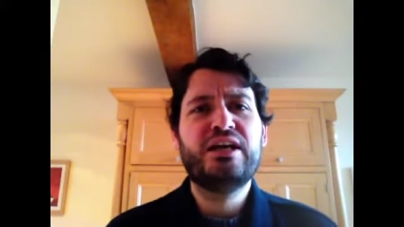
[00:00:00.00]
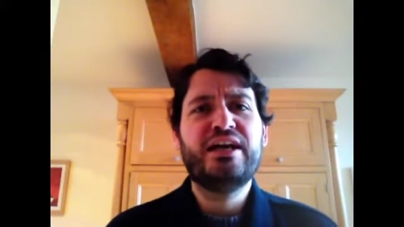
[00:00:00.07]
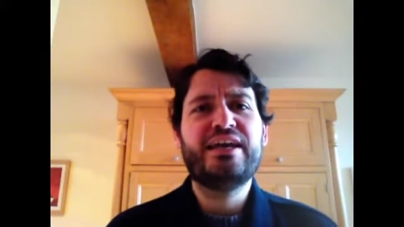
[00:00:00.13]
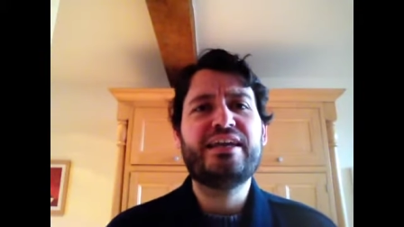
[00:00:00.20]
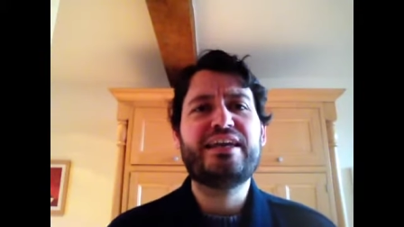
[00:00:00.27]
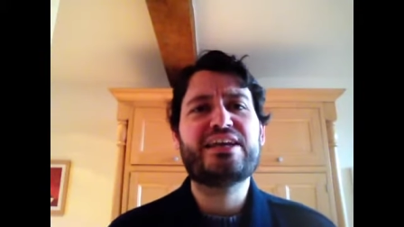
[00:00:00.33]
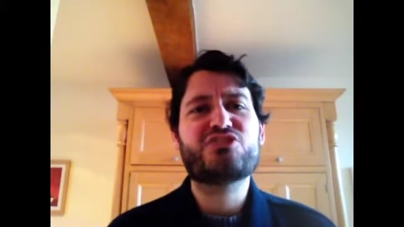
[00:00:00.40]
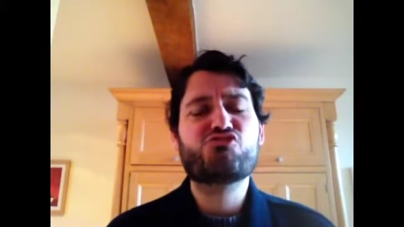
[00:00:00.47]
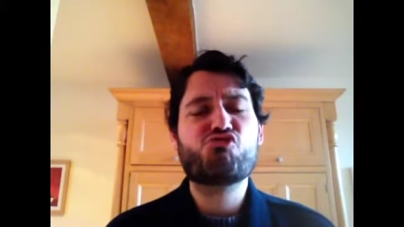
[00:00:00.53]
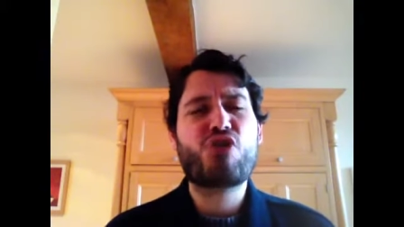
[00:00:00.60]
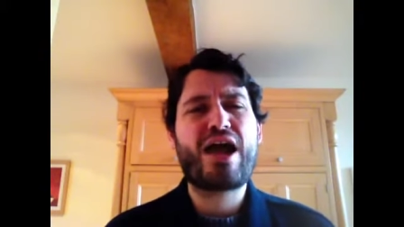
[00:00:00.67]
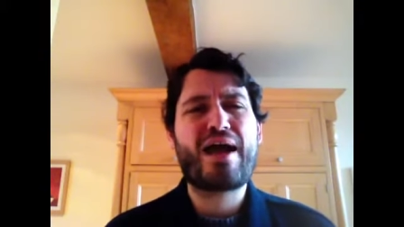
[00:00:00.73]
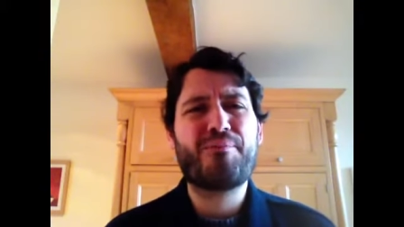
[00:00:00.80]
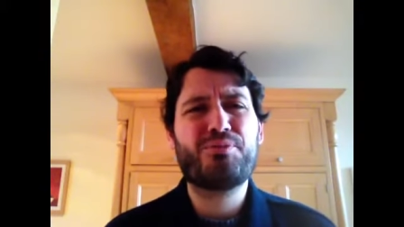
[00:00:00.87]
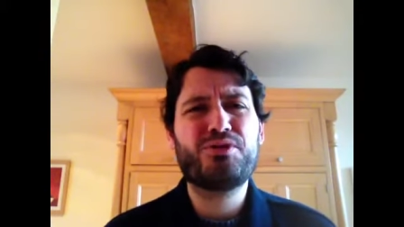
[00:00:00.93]
He gets
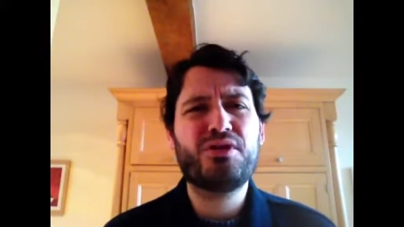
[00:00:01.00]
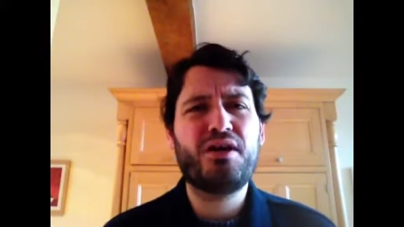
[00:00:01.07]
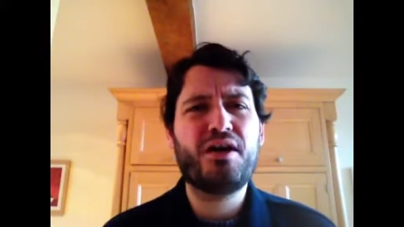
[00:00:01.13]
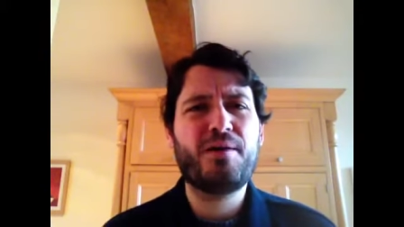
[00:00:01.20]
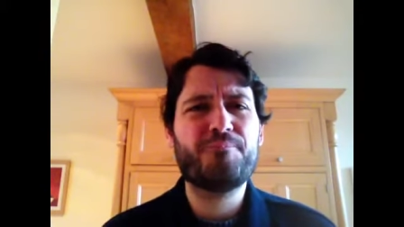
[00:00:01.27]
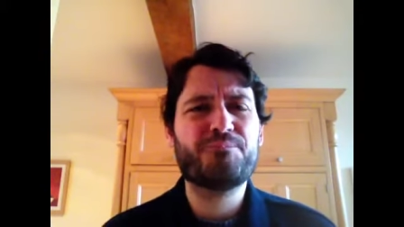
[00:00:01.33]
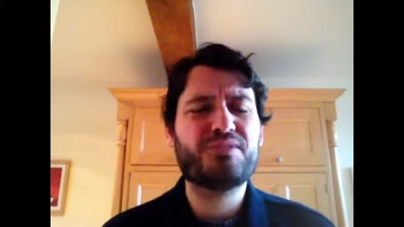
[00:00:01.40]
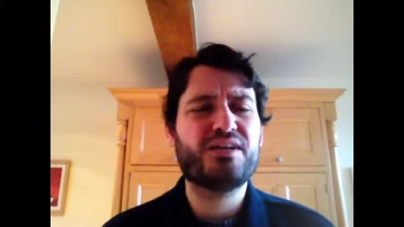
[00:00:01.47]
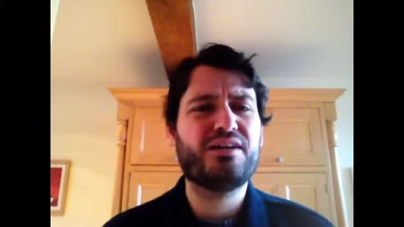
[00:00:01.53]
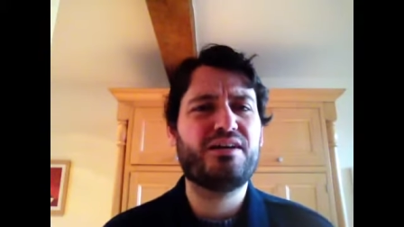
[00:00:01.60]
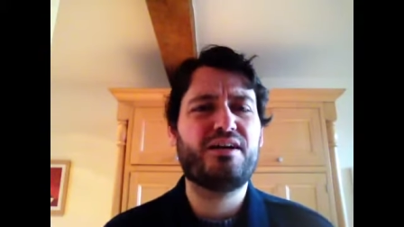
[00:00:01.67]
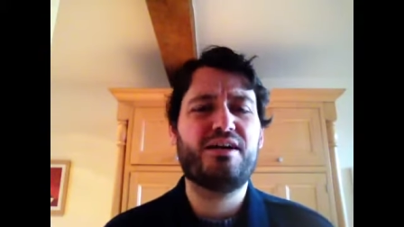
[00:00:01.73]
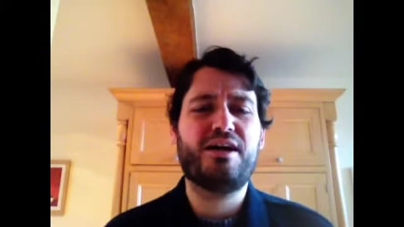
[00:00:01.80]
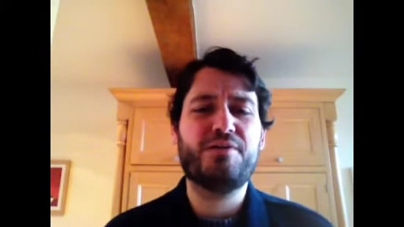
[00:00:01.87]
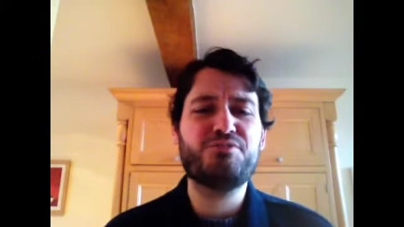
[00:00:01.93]
wrapped up.
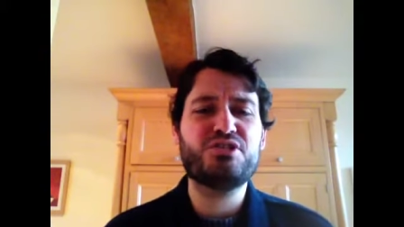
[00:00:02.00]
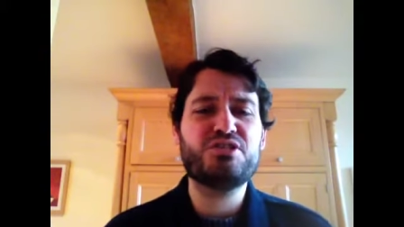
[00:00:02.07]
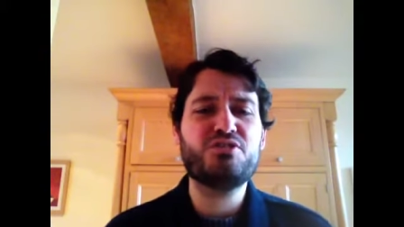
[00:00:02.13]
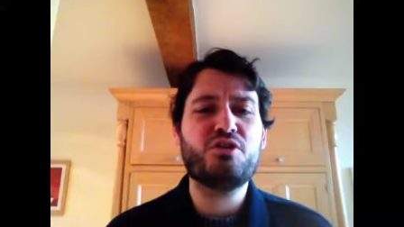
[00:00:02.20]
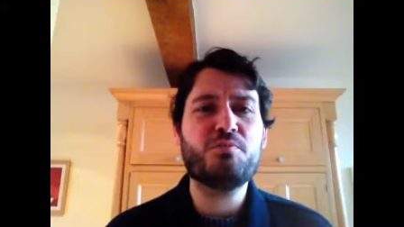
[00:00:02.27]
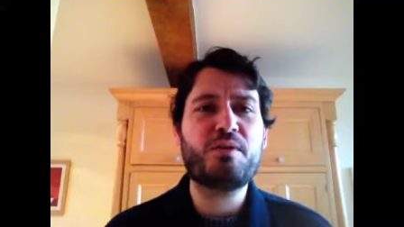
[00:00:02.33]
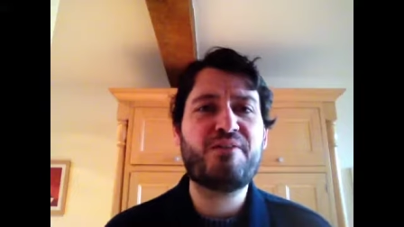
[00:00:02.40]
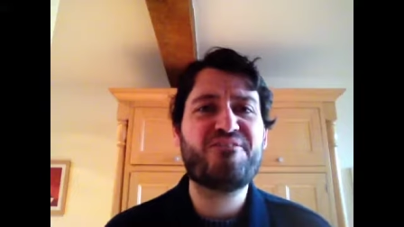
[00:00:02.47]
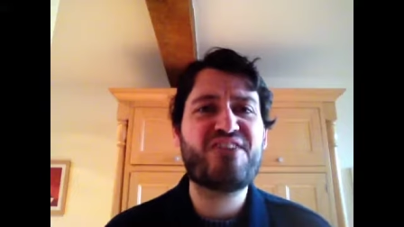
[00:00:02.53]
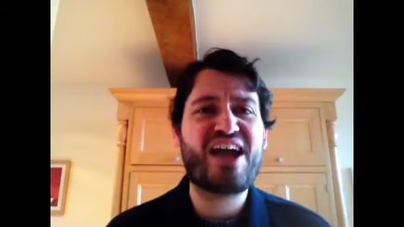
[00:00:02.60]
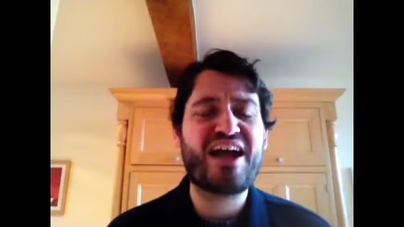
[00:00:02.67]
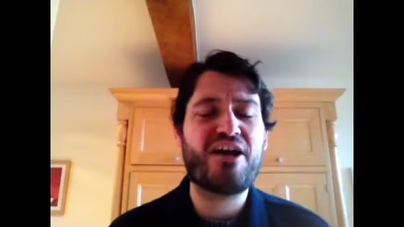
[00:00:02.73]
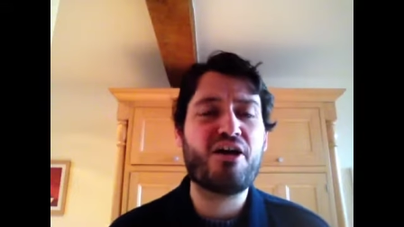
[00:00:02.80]
Ah, I'm just not a big fan.